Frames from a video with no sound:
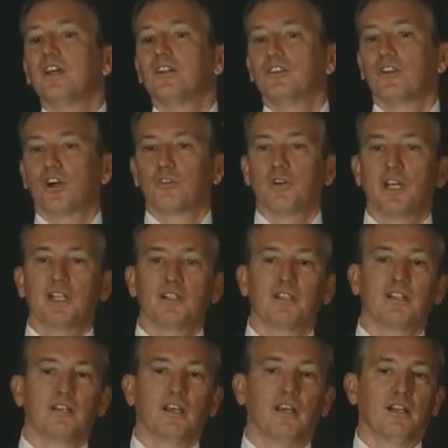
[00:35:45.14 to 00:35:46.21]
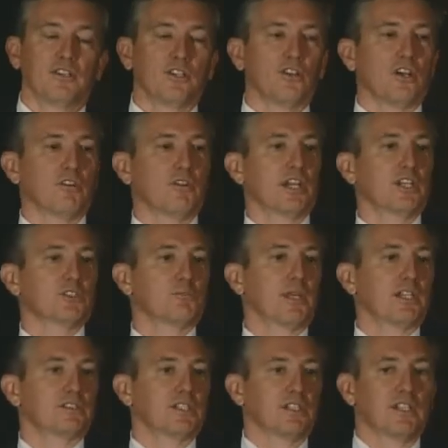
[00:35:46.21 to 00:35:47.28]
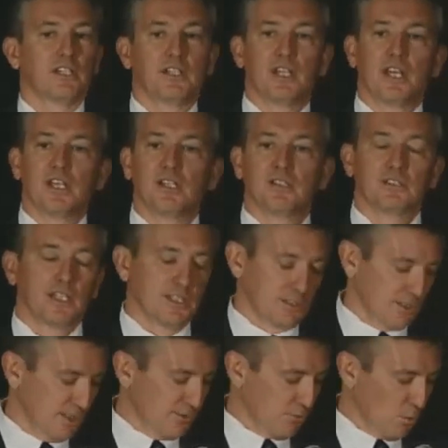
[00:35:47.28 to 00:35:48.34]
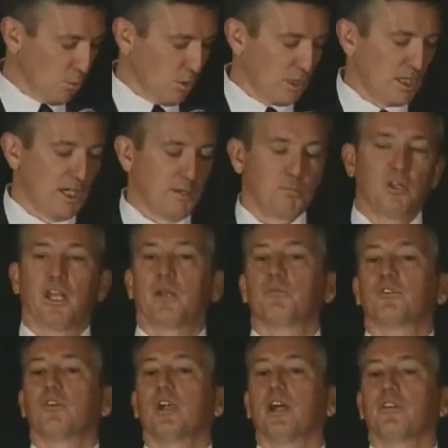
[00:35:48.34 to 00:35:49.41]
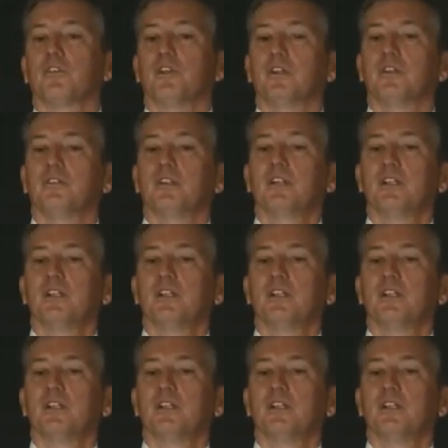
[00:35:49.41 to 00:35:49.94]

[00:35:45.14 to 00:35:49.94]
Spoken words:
DART rate, the DART rate is basically the day, it's for work comp claims that are out there.